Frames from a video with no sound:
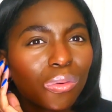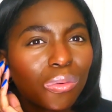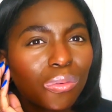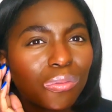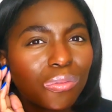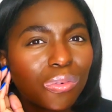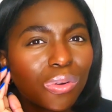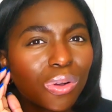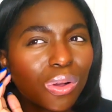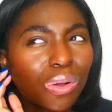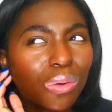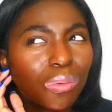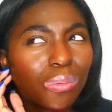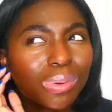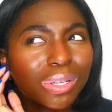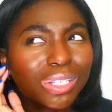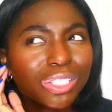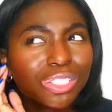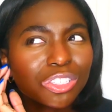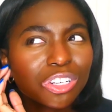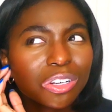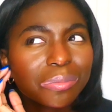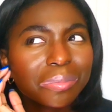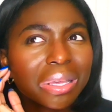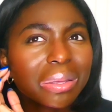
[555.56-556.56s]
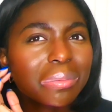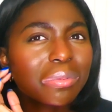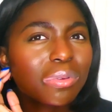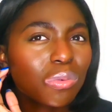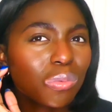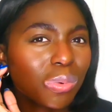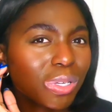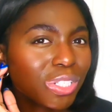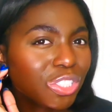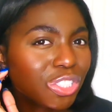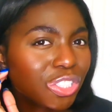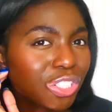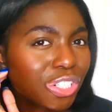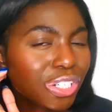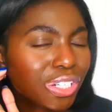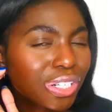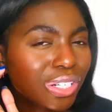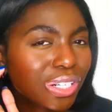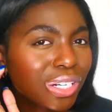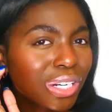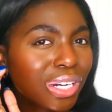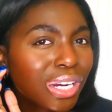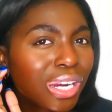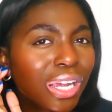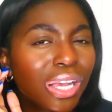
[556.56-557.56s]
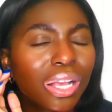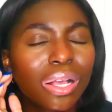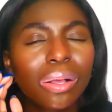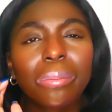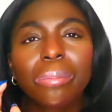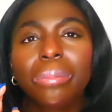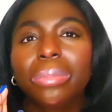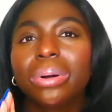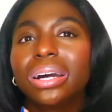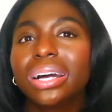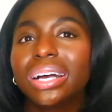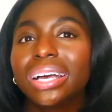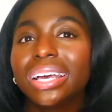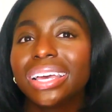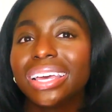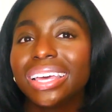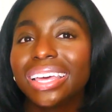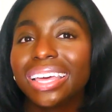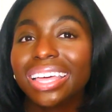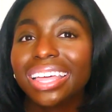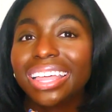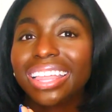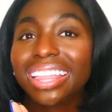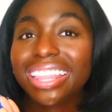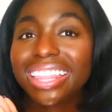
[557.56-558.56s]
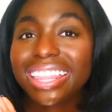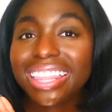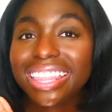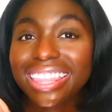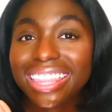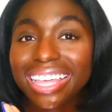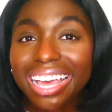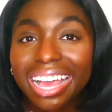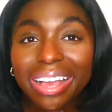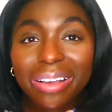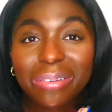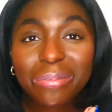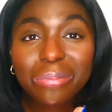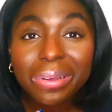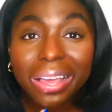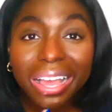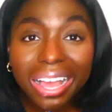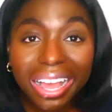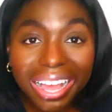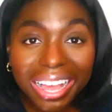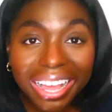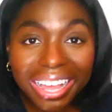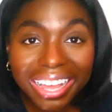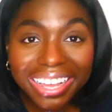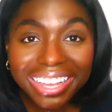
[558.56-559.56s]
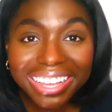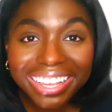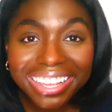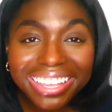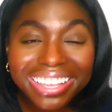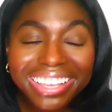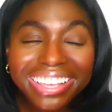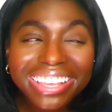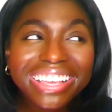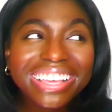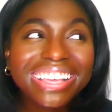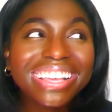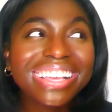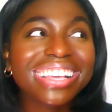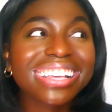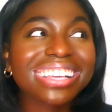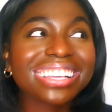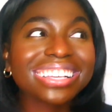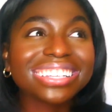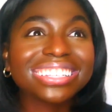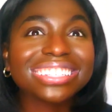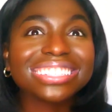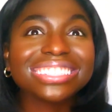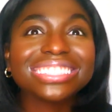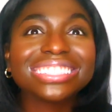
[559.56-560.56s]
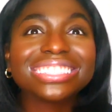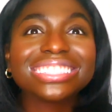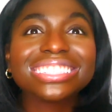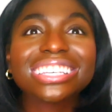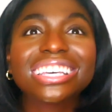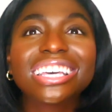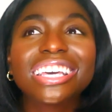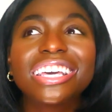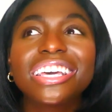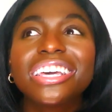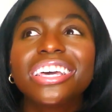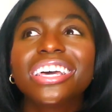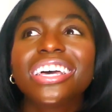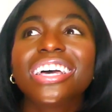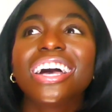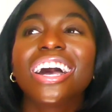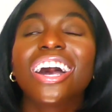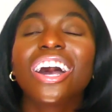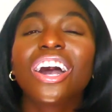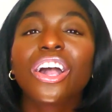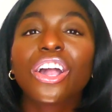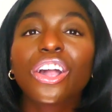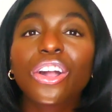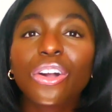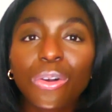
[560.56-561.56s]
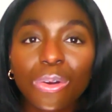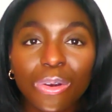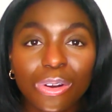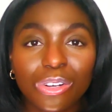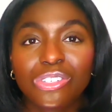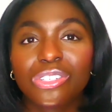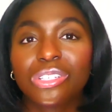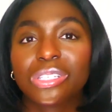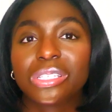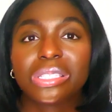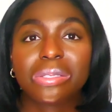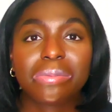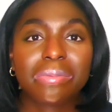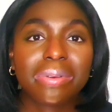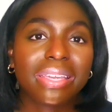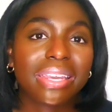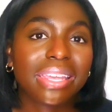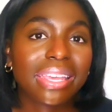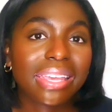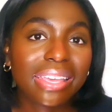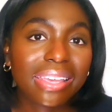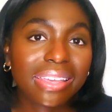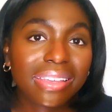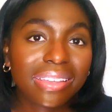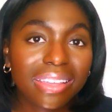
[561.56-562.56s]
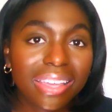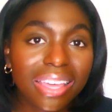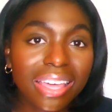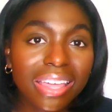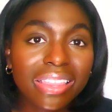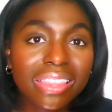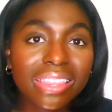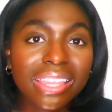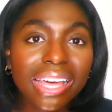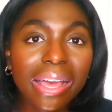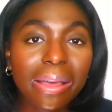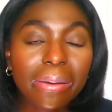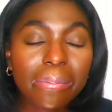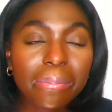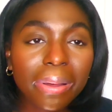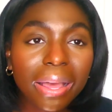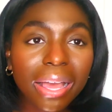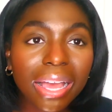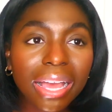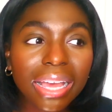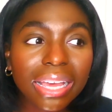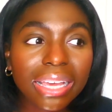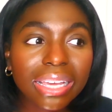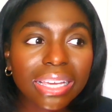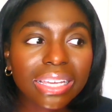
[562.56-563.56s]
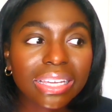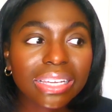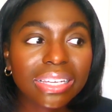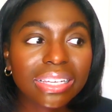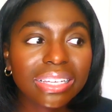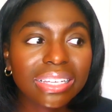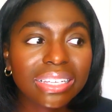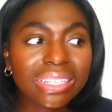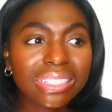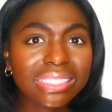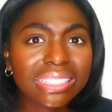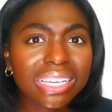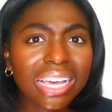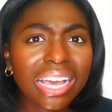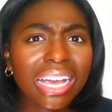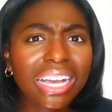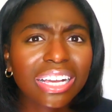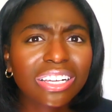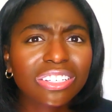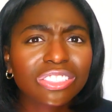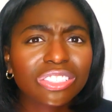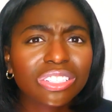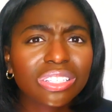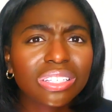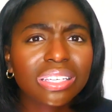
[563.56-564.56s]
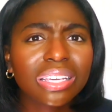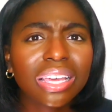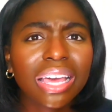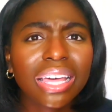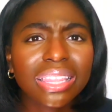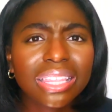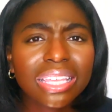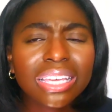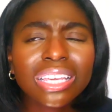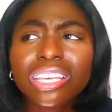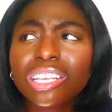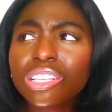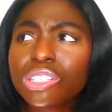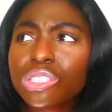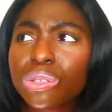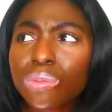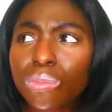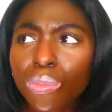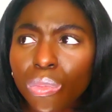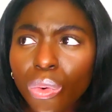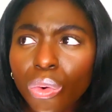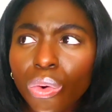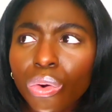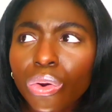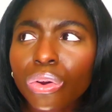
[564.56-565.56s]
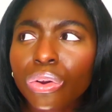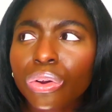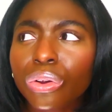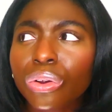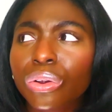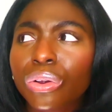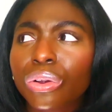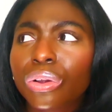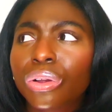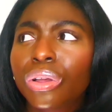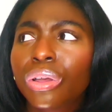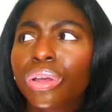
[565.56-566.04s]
fall, winter, maybe winter. But that bag is a gorgeous Speedy. And that bag is actually, I think it's more